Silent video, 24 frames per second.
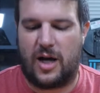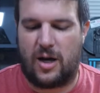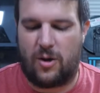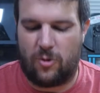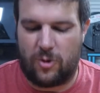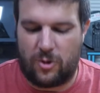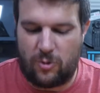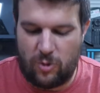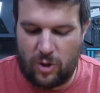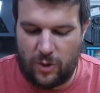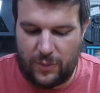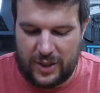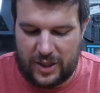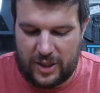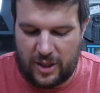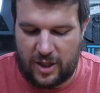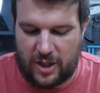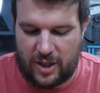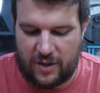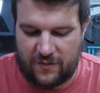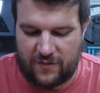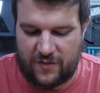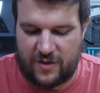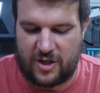we will be
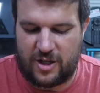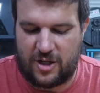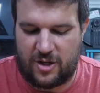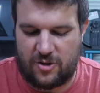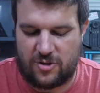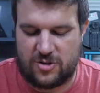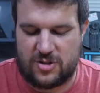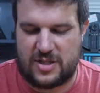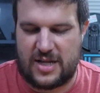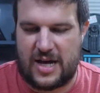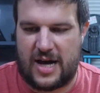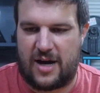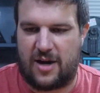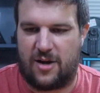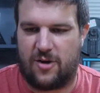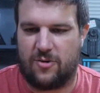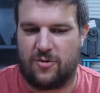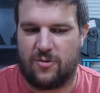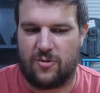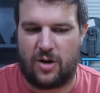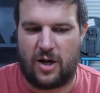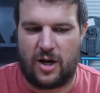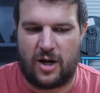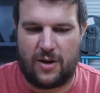cutting videos
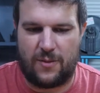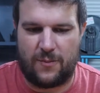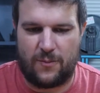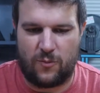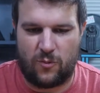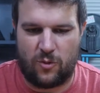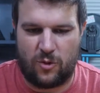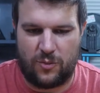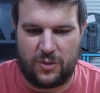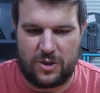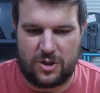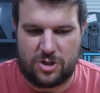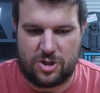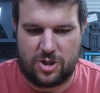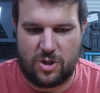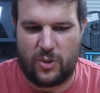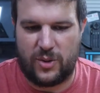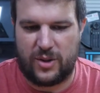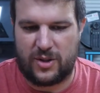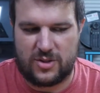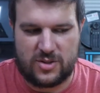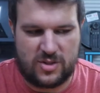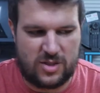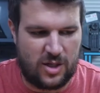down. We'll be
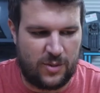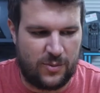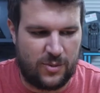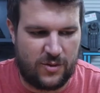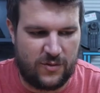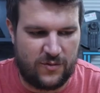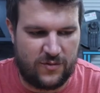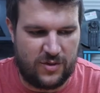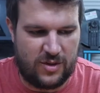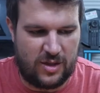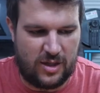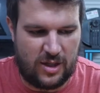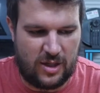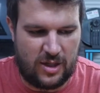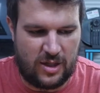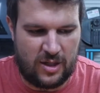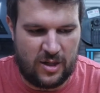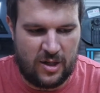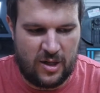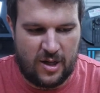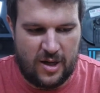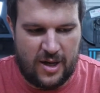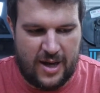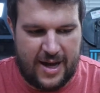showing some of the
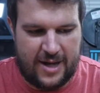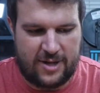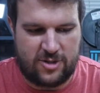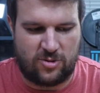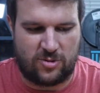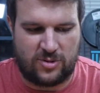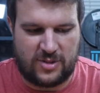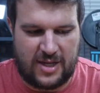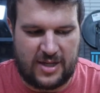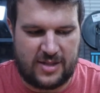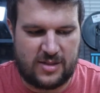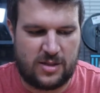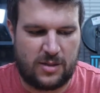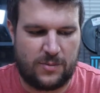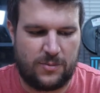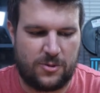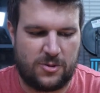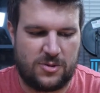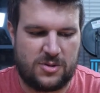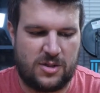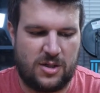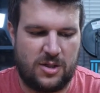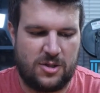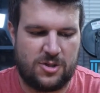actual testing
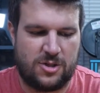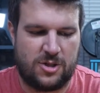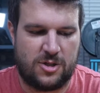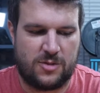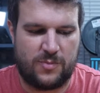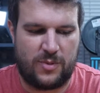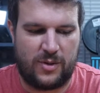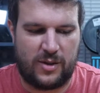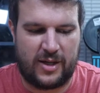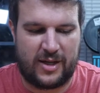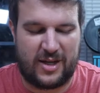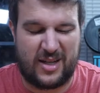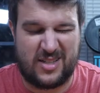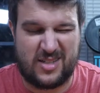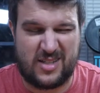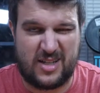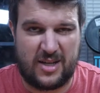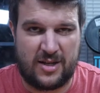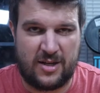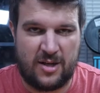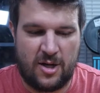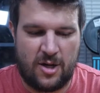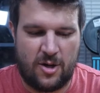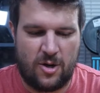procedures, but like I
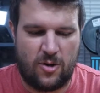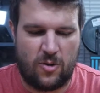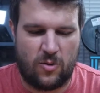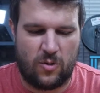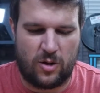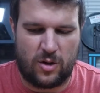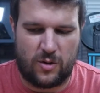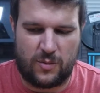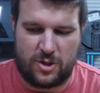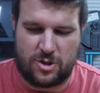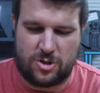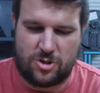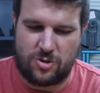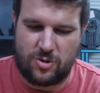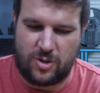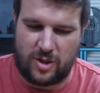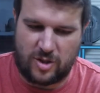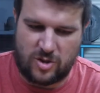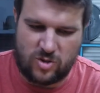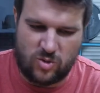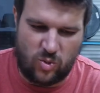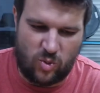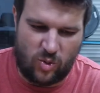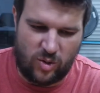said, we're going to be
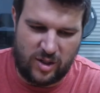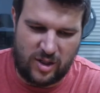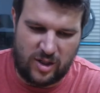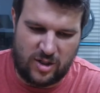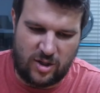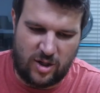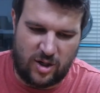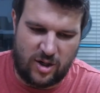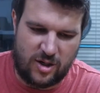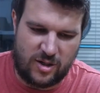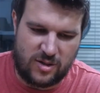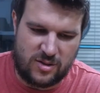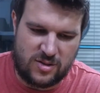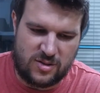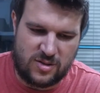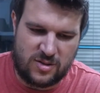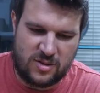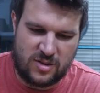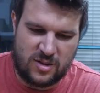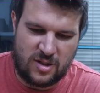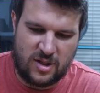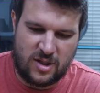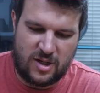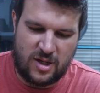shooting 20
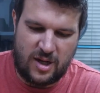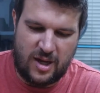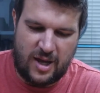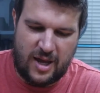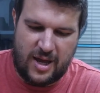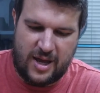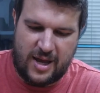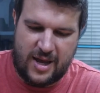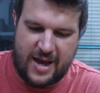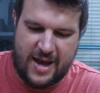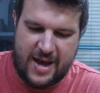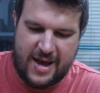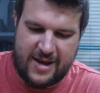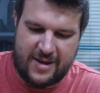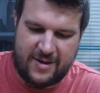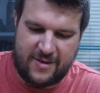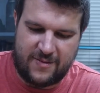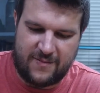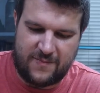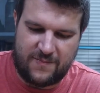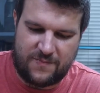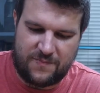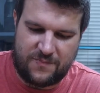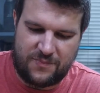darts at
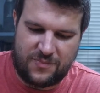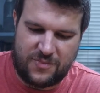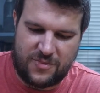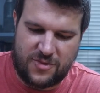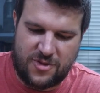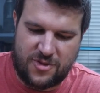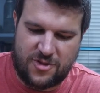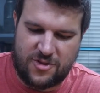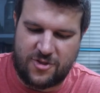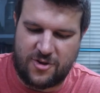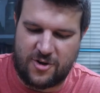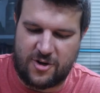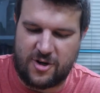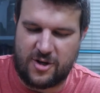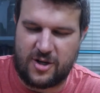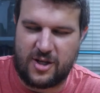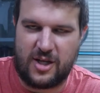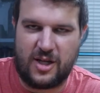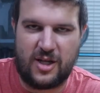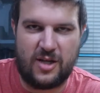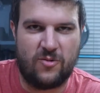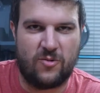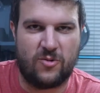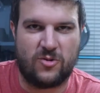
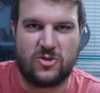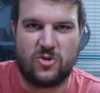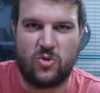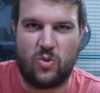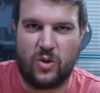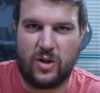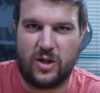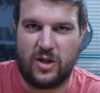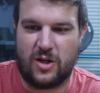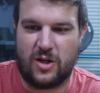30, 20